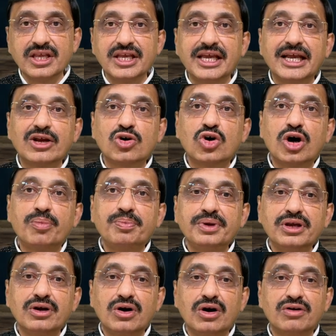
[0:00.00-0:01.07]
a
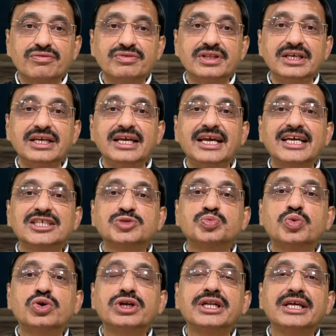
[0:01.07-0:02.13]
copy of the
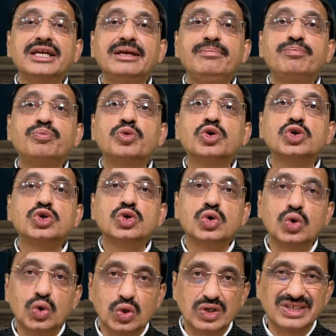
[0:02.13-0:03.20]
Export Import
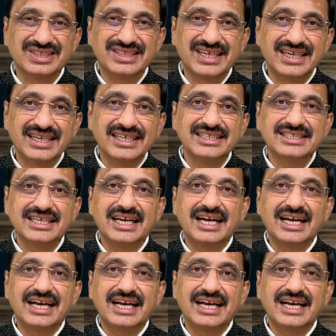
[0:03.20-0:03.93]
Code, that is